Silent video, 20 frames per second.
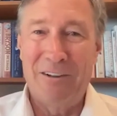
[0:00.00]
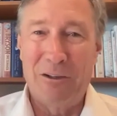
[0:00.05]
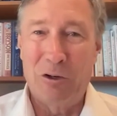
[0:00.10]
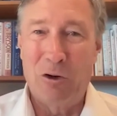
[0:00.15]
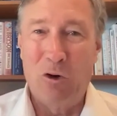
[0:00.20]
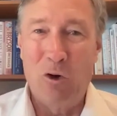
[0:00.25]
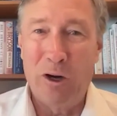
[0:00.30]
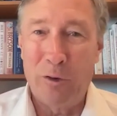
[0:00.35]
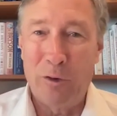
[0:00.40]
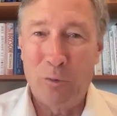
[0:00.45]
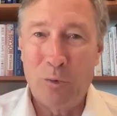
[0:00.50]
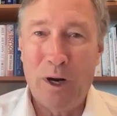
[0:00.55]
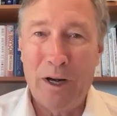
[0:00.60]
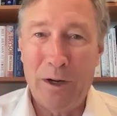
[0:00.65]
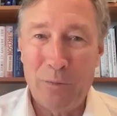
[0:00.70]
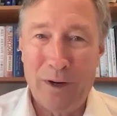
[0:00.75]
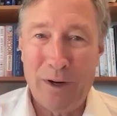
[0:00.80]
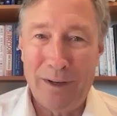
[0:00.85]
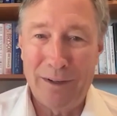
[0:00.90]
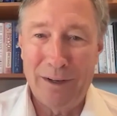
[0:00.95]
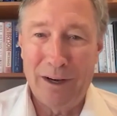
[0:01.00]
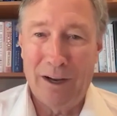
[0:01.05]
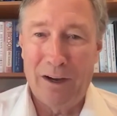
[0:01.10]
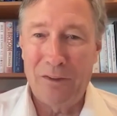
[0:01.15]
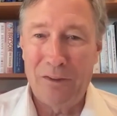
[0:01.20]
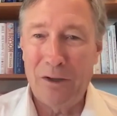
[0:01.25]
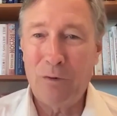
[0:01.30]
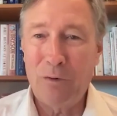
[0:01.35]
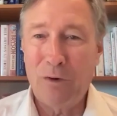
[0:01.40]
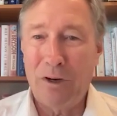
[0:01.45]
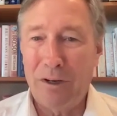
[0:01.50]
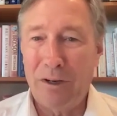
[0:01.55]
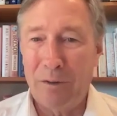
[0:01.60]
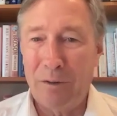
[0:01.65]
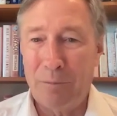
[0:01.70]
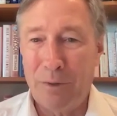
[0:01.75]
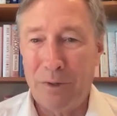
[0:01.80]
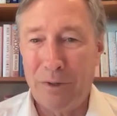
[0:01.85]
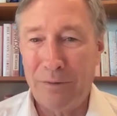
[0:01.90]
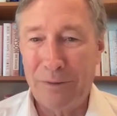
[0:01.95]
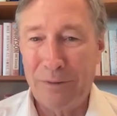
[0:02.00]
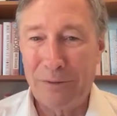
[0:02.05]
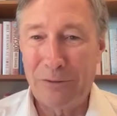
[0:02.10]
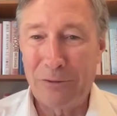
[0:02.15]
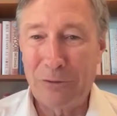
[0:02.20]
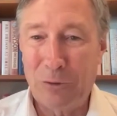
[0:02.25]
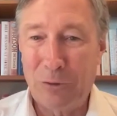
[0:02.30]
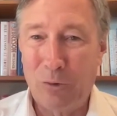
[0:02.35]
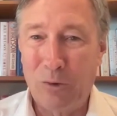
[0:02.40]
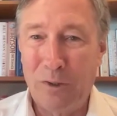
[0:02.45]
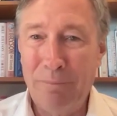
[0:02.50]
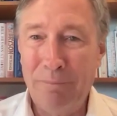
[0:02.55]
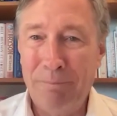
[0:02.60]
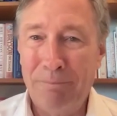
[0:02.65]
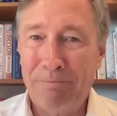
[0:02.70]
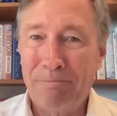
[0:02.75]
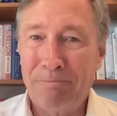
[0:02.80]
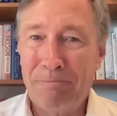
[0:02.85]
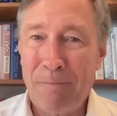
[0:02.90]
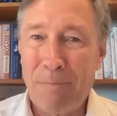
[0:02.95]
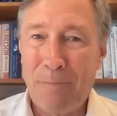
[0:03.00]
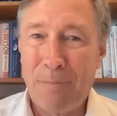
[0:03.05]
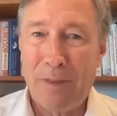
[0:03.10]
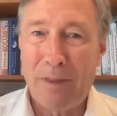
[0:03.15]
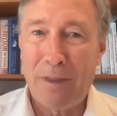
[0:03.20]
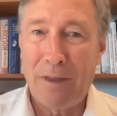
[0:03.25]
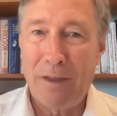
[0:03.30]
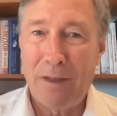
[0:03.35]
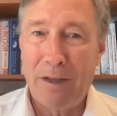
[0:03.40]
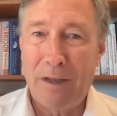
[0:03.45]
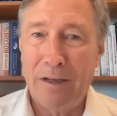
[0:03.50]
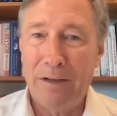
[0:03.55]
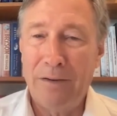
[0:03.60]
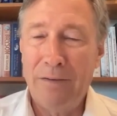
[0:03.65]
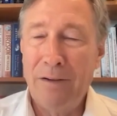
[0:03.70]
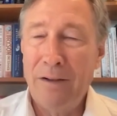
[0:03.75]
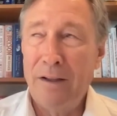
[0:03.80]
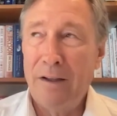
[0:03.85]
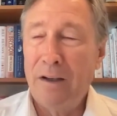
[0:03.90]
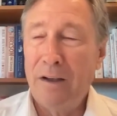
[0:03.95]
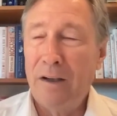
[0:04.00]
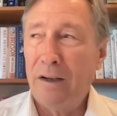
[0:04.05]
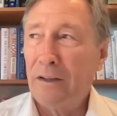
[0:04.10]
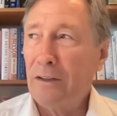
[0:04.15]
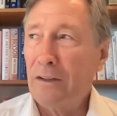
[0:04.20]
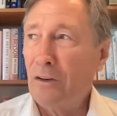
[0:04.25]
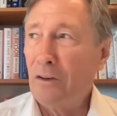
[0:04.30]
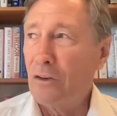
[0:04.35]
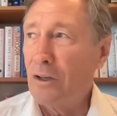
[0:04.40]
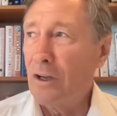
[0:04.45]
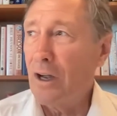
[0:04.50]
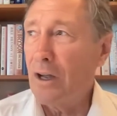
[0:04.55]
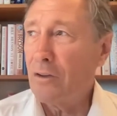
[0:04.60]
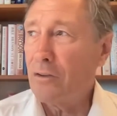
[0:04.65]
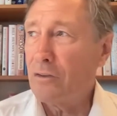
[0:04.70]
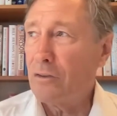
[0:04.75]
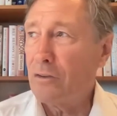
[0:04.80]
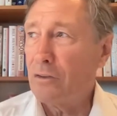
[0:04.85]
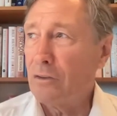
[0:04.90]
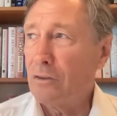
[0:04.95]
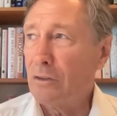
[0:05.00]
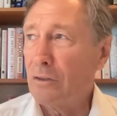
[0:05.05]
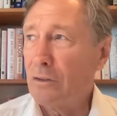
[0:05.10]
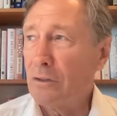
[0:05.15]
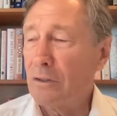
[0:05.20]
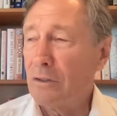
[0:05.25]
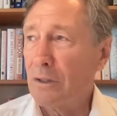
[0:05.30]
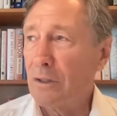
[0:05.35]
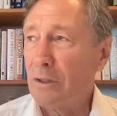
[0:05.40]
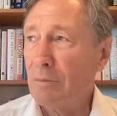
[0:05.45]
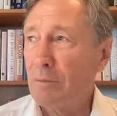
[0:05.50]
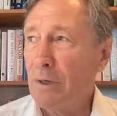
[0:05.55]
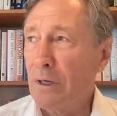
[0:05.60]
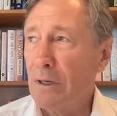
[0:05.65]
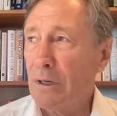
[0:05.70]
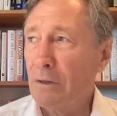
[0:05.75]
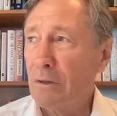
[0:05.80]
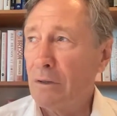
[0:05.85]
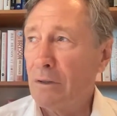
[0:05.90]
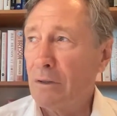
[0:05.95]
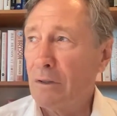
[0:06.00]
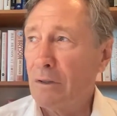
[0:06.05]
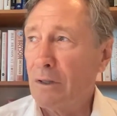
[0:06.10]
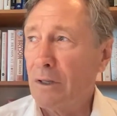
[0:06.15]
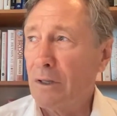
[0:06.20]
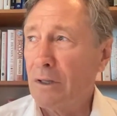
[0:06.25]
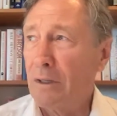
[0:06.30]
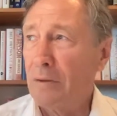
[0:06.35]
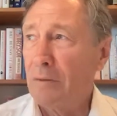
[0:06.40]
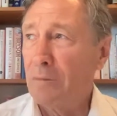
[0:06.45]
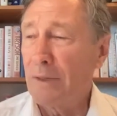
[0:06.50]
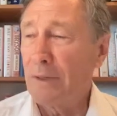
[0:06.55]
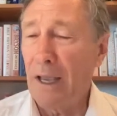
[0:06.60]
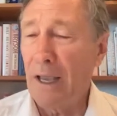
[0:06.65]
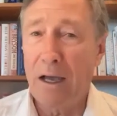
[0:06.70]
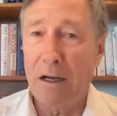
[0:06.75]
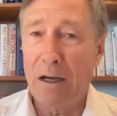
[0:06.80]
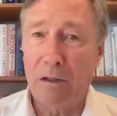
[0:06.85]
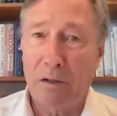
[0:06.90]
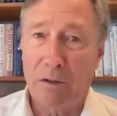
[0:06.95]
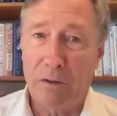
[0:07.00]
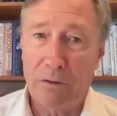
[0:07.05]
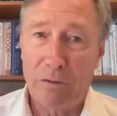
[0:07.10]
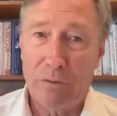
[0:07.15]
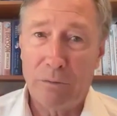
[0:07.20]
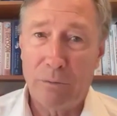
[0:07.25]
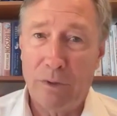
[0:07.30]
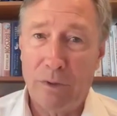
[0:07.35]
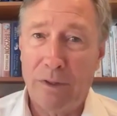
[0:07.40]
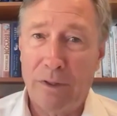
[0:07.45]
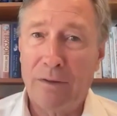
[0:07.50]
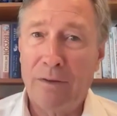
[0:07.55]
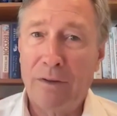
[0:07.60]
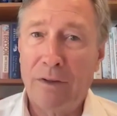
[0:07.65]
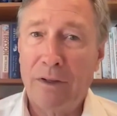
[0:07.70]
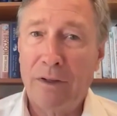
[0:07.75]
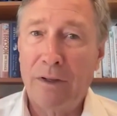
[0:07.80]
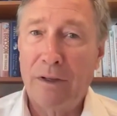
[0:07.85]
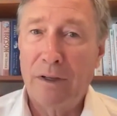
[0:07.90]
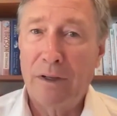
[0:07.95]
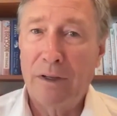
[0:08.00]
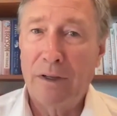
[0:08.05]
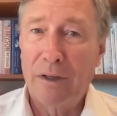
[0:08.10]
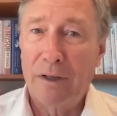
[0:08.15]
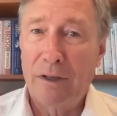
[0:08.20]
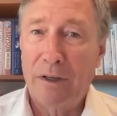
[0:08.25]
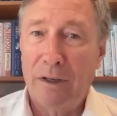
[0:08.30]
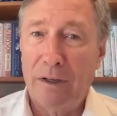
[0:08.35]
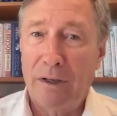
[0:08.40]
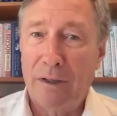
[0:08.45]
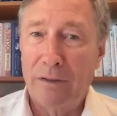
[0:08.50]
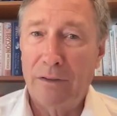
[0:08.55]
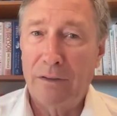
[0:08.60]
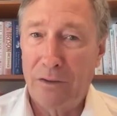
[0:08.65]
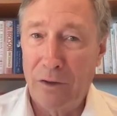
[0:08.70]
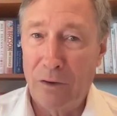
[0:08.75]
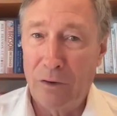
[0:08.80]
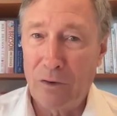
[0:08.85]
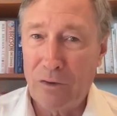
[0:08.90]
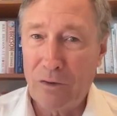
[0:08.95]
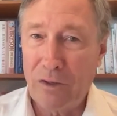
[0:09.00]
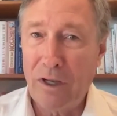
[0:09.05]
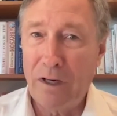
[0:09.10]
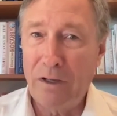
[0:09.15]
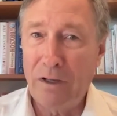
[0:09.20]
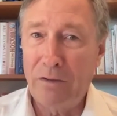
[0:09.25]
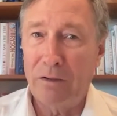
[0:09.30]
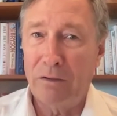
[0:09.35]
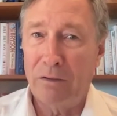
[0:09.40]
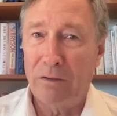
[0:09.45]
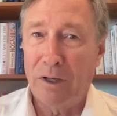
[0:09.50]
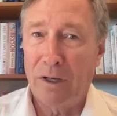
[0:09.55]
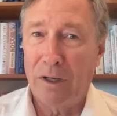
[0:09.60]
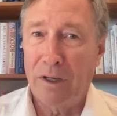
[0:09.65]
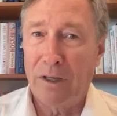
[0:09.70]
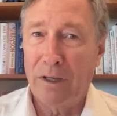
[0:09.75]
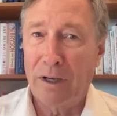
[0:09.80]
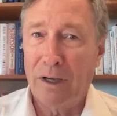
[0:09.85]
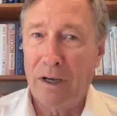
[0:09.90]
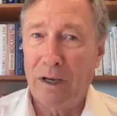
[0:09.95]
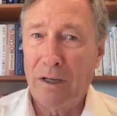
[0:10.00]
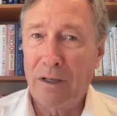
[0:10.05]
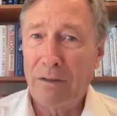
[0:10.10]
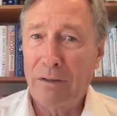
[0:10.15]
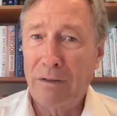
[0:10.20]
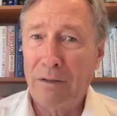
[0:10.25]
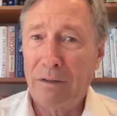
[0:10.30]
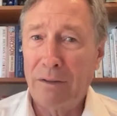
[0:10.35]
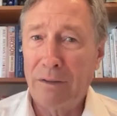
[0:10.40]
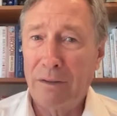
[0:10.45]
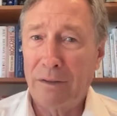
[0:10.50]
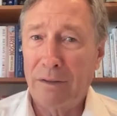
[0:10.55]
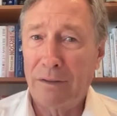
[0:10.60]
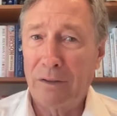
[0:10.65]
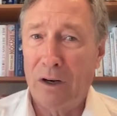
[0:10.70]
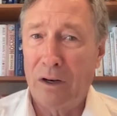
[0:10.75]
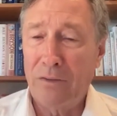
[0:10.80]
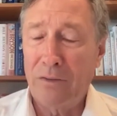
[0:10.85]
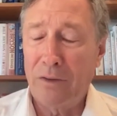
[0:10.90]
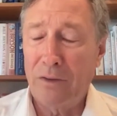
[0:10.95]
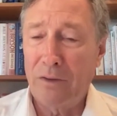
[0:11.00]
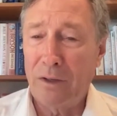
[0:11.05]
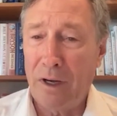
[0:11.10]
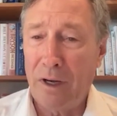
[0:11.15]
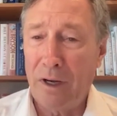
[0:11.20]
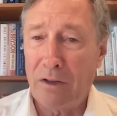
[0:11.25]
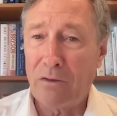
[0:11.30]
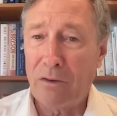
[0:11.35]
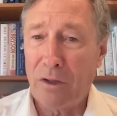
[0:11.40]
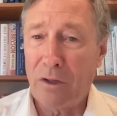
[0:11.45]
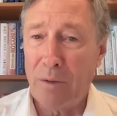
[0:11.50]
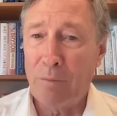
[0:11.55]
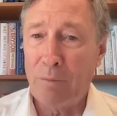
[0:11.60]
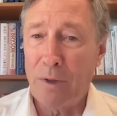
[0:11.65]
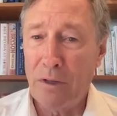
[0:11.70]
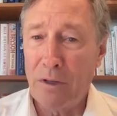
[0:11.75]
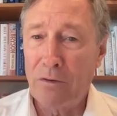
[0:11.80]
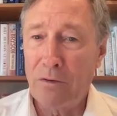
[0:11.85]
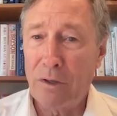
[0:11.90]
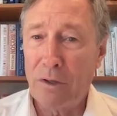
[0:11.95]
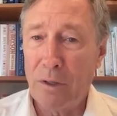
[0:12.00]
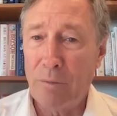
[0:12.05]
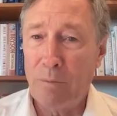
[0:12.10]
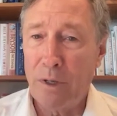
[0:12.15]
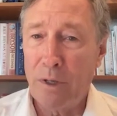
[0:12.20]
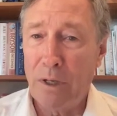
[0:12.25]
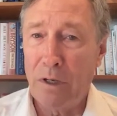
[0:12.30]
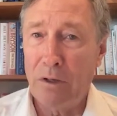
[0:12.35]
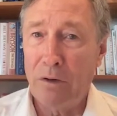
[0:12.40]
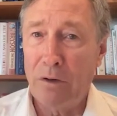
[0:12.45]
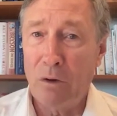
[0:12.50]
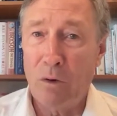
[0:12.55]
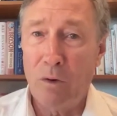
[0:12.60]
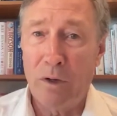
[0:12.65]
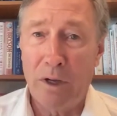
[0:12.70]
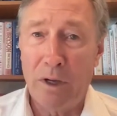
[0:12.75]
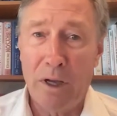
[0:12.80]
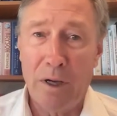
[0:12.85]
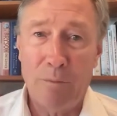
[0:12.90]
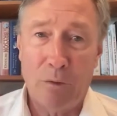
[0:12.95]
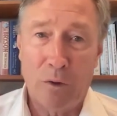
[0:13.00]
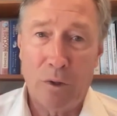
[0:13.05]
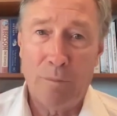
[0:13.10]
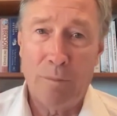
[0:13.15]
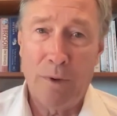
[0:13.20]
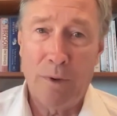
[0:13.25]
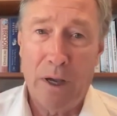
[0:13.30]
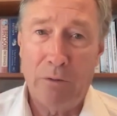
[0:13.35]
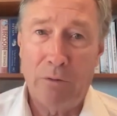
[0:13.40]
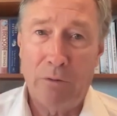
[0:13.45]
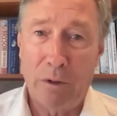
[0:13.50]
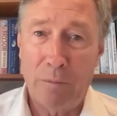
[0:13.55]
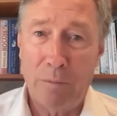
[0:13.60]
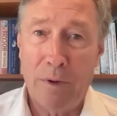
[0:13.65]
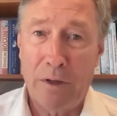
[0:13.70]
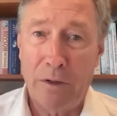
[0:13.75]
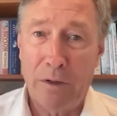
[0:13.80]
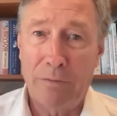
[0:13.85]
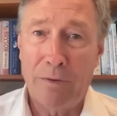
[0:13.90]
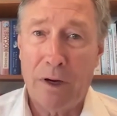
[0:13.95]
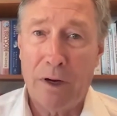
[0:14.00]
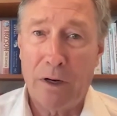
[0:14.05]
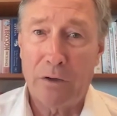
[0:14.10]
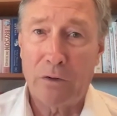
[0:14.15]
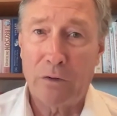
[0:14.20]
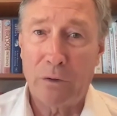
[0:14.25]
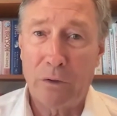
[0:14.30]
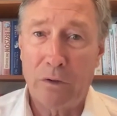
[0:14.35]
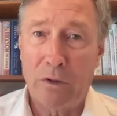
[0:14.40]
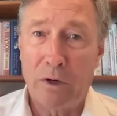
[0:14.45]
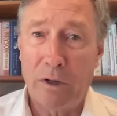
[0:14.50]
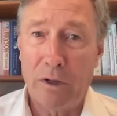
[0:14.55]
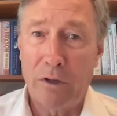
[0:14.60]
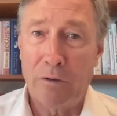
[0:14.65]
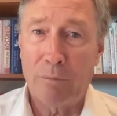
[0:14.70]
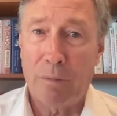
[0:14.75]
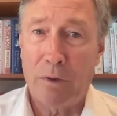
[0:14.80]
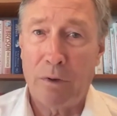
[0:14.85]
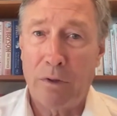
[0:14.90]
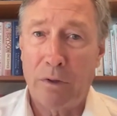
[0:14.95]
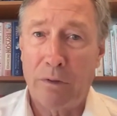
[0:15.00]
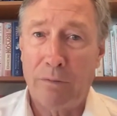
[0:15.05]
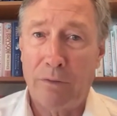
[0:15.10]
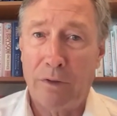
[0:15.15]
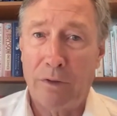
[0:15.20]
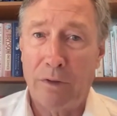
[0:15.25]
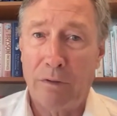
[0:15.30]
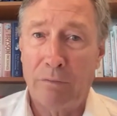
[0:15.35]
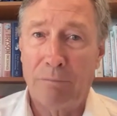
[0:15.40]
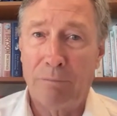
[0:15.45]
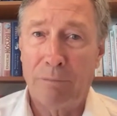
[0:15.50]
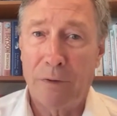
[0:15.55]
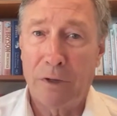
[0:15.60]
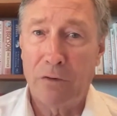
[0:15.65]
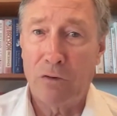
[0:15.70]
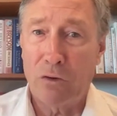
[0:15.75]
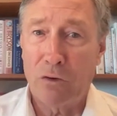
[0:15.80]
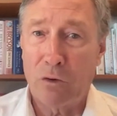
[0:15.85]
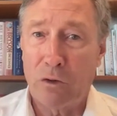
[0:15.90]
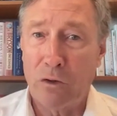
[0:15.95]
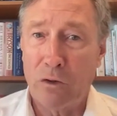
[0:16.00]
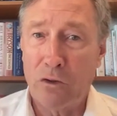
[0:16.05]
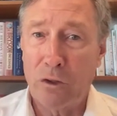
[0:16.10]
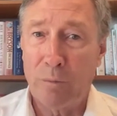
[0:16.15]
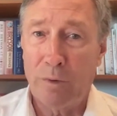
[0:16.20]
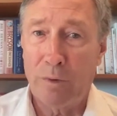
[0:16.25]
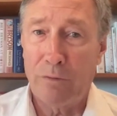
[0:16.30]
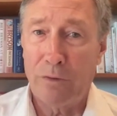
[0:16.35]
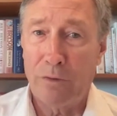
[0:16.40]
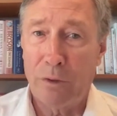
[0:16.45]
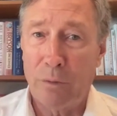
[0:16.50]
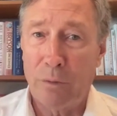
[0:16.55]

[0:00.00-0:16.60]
going right right now. I think we're at a perfect storm. Mm. And you know, you asked earlier about um, catalysts. Well, mm. you know, stay tuned. I I you know, I think the next step is going to be an OEM or a battery manufacturer as part of the consortium, if you